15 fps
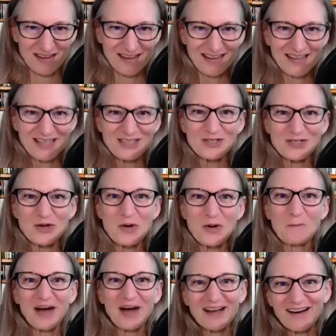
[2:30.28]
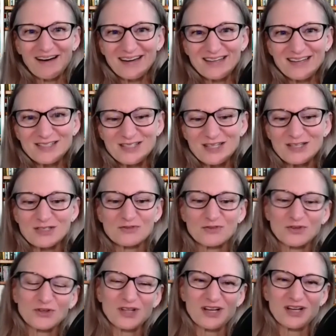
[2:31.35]
So my audience is
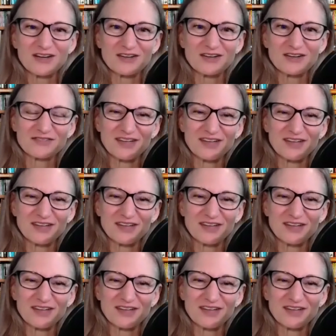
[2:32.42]
full of